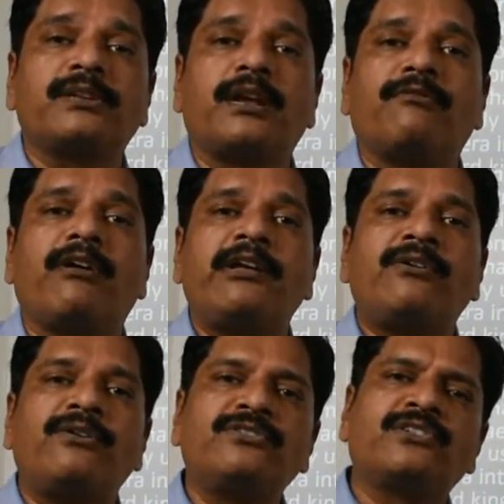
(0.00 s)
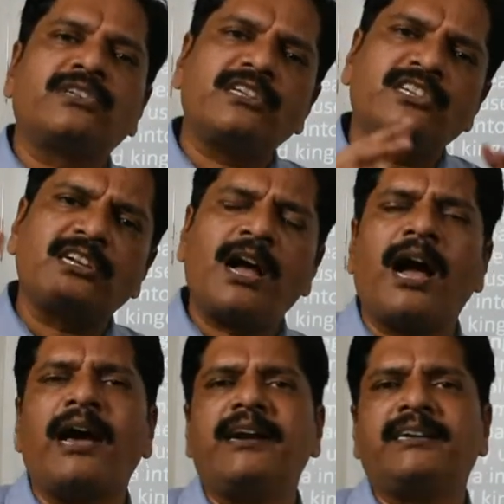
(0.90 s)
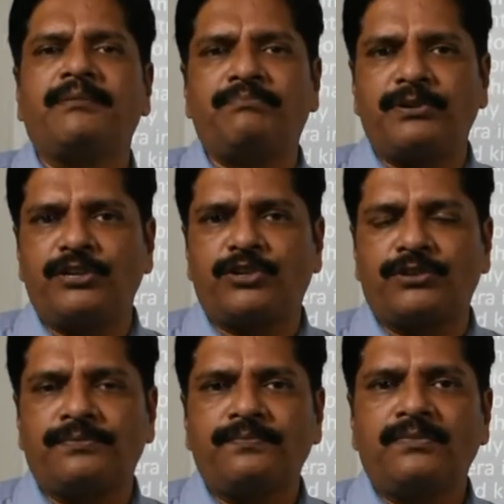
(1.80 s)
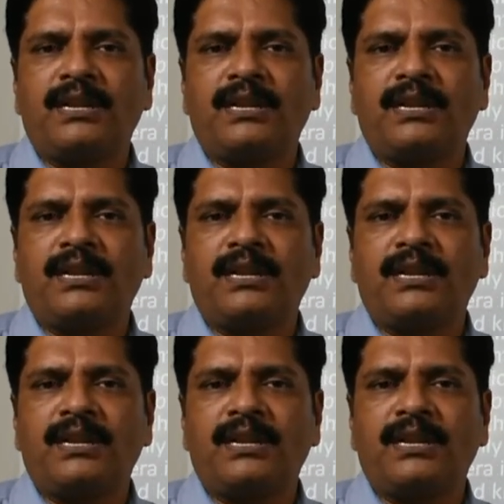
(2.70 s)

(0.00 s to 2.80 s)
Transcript: survive on such a higher temperature